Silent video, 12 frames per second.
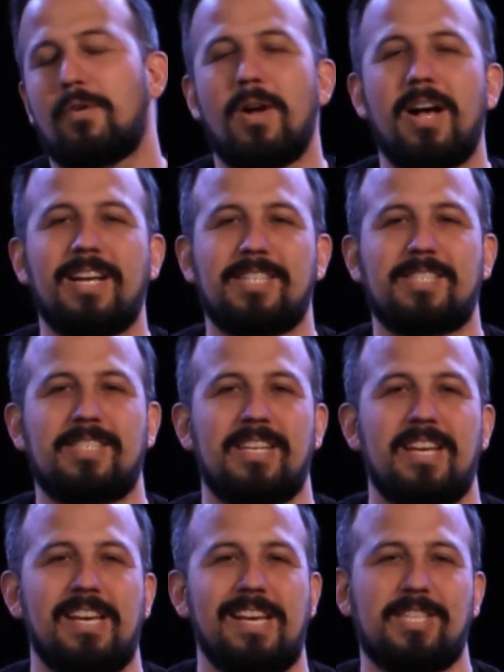And for
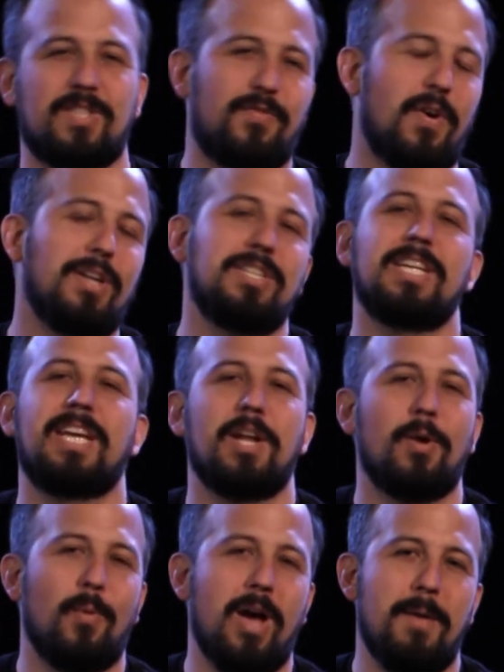us, it's fun to
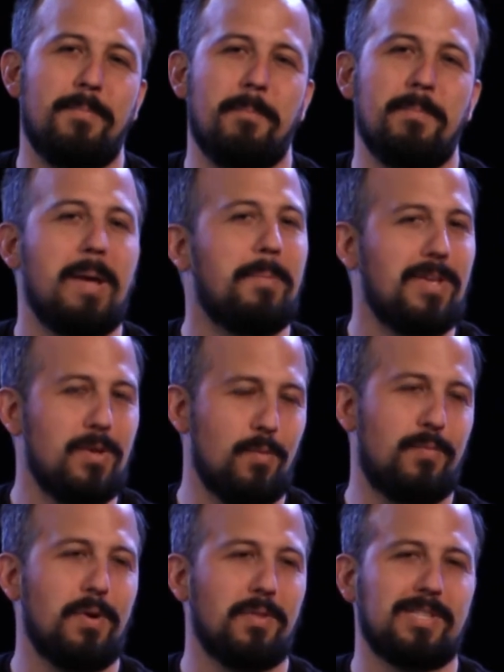get away, but maybe
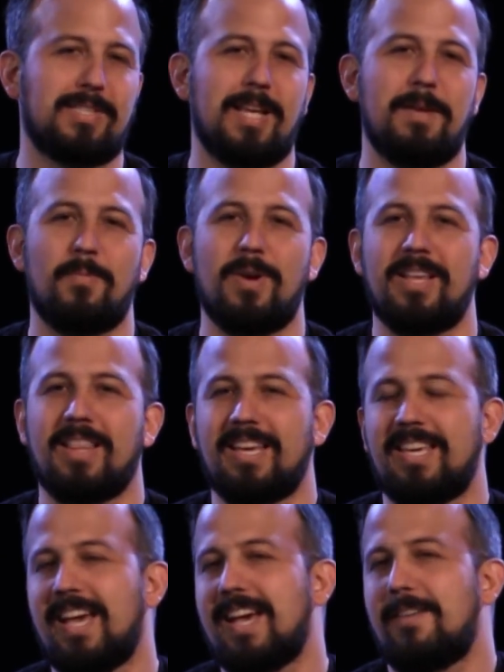you feel the same way
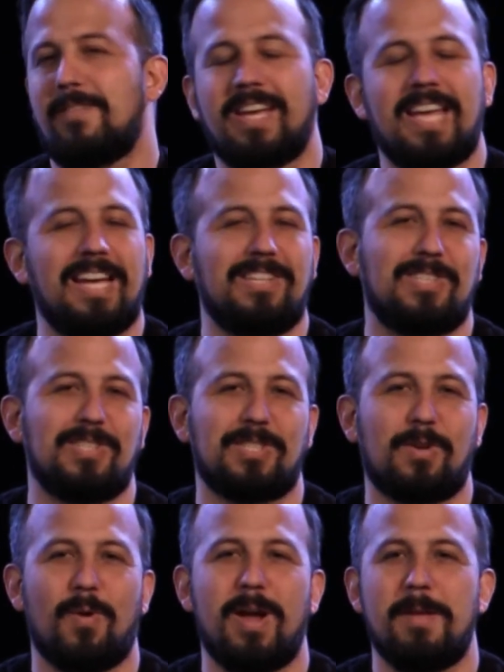like, yeah,
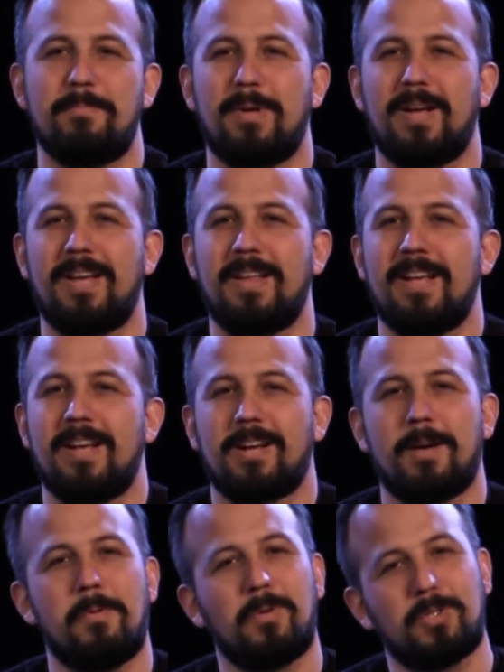vacation's great, but
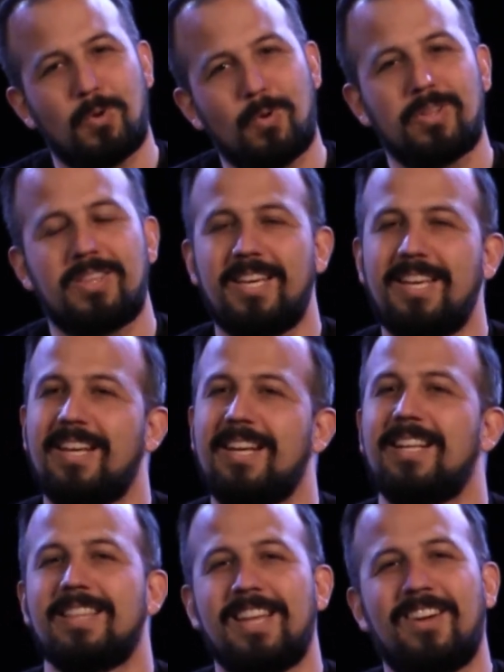come on,
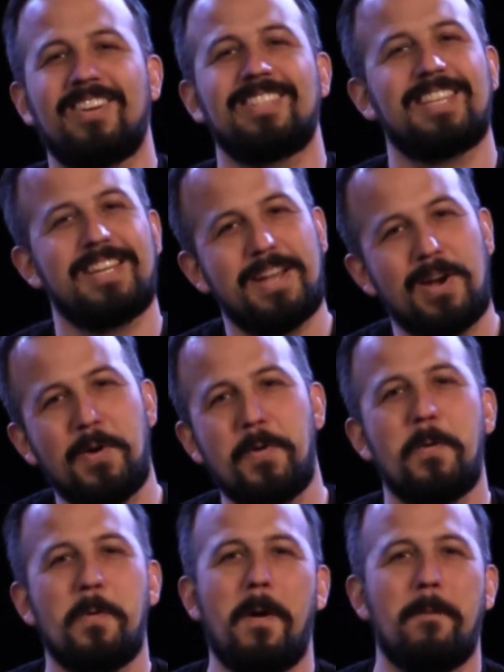Dorothy, there is
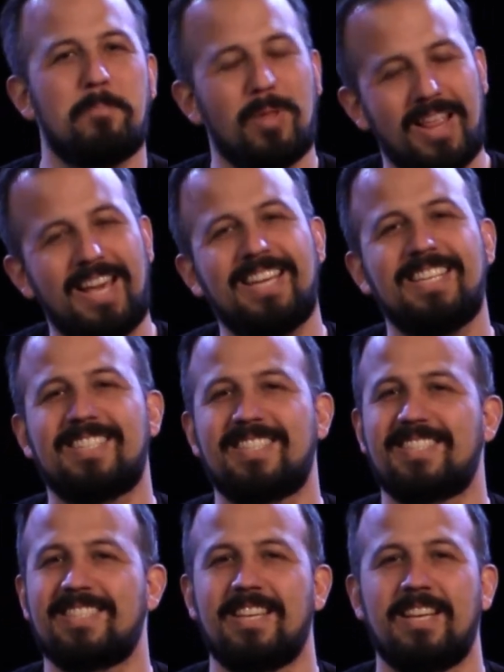no
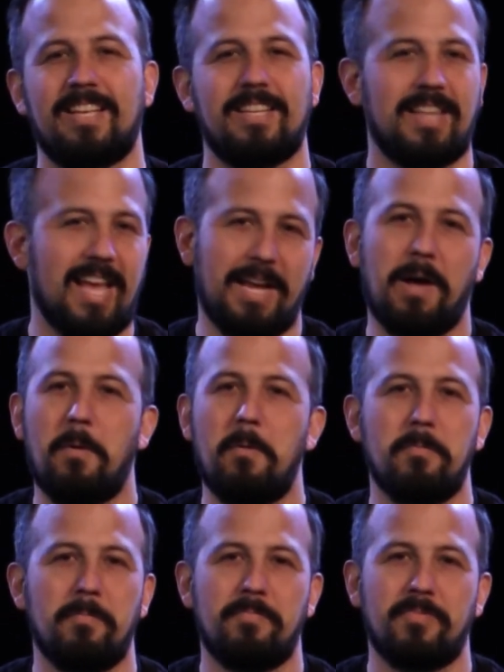place like
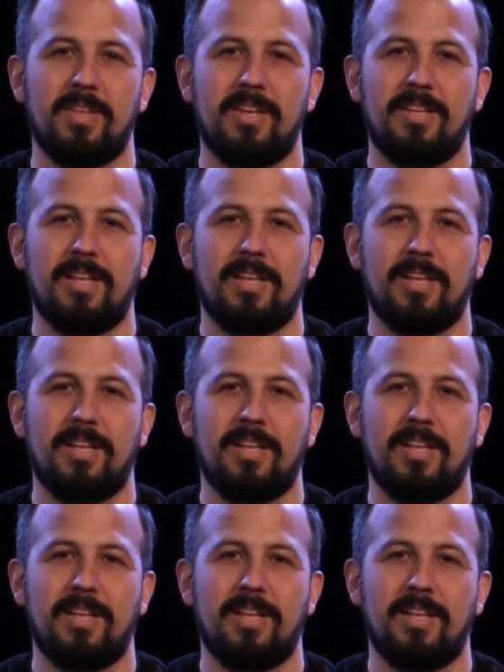home.